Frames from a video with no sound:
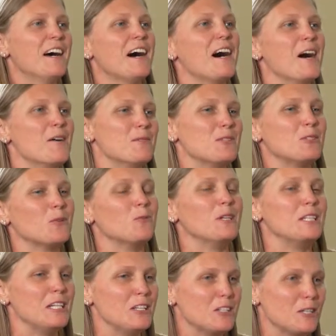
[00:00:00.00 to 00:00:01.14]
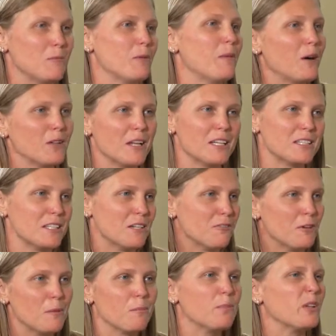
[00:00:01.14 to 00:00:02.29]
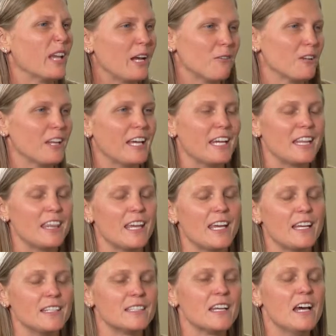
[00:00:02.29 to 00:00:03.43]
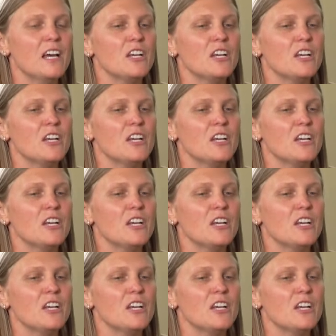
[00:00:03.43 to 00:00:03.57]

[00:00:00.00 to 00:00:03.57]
and so we teach them about lots of different plant-related things.